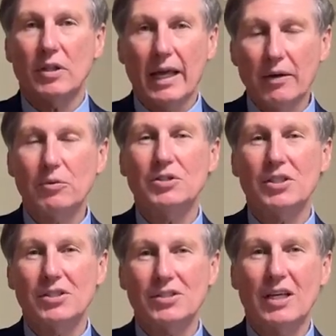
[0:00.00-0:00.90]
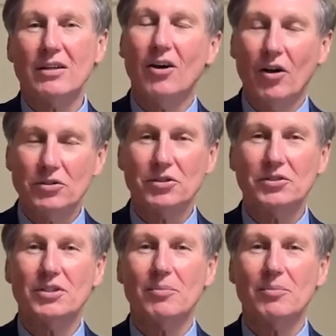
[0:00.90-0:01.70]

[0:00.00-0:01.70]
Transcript: languages and cultures,